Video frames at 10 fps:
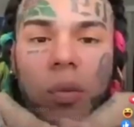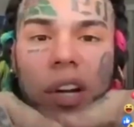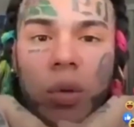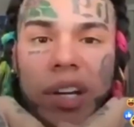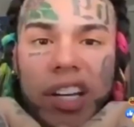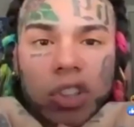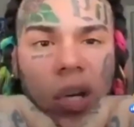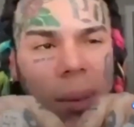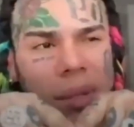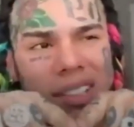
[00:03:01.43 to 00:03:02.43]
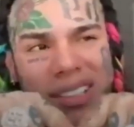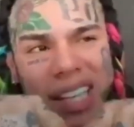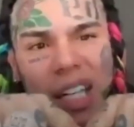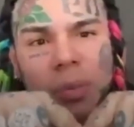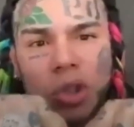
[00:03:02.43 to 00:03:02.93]
a real nigga, trying to be a
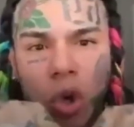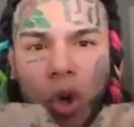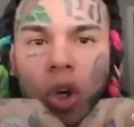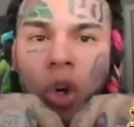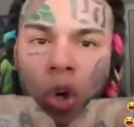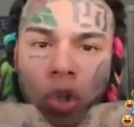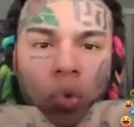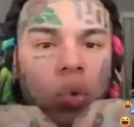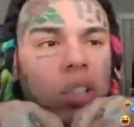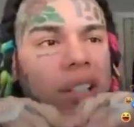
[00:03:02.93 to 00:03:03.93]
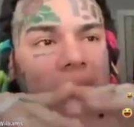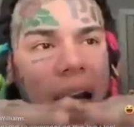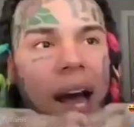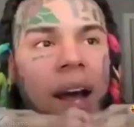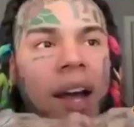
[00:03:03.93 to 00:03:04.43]
stand-up, tall, loyal
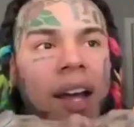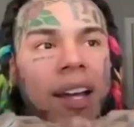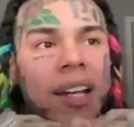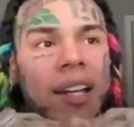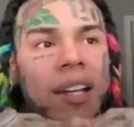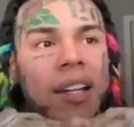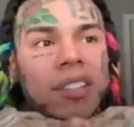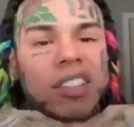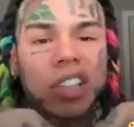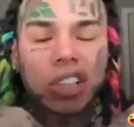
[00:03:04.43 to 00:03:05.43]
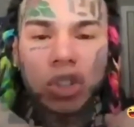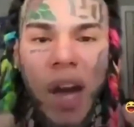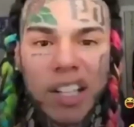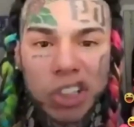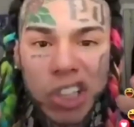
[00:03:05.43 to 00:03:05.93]
guy. To
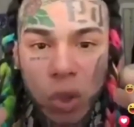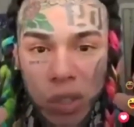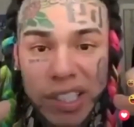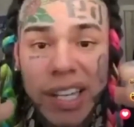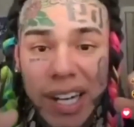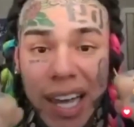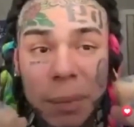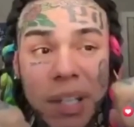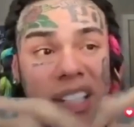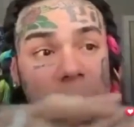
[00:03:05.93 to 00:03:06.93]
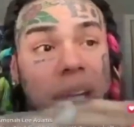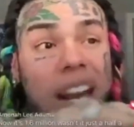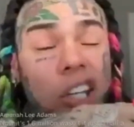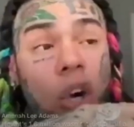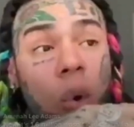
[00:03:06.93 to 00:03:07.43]
try to shit on a kid like me, to be
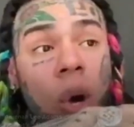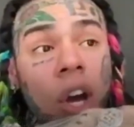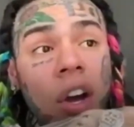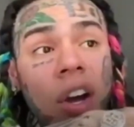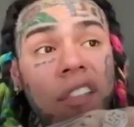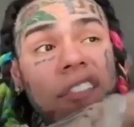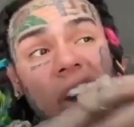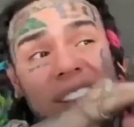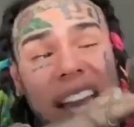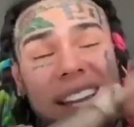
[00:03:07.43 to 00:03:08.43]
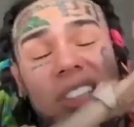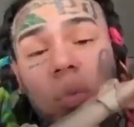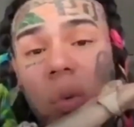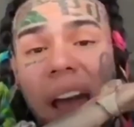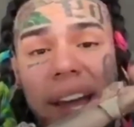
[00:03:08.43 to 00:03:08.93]
like, yo, fuck that. He's
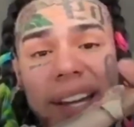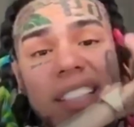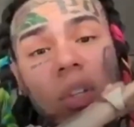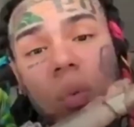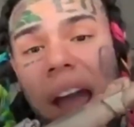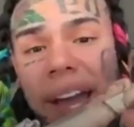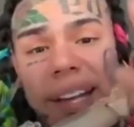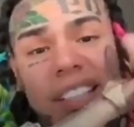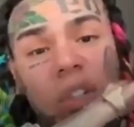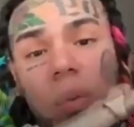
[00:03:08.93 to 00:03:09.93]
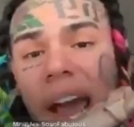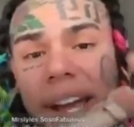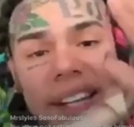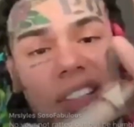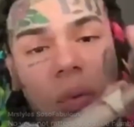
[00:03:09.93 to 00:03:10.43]
a rat. He's a rat. He's a
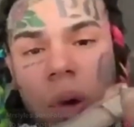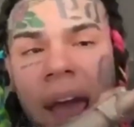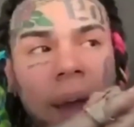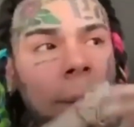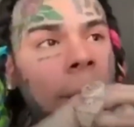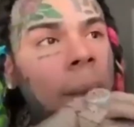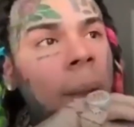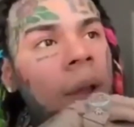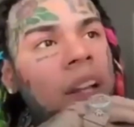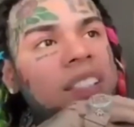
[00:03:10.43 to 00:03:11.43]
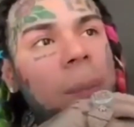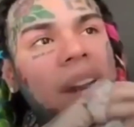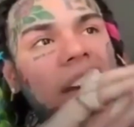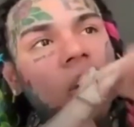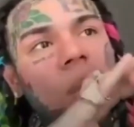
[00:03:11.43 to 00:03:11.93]
rat. He's a rat. To be
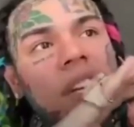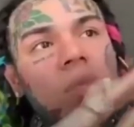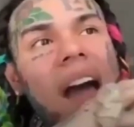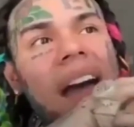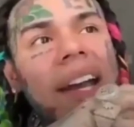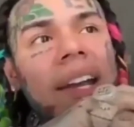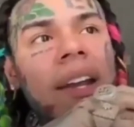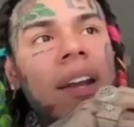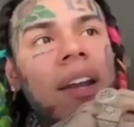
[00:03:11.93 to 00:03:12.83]
like, yo, he ratted.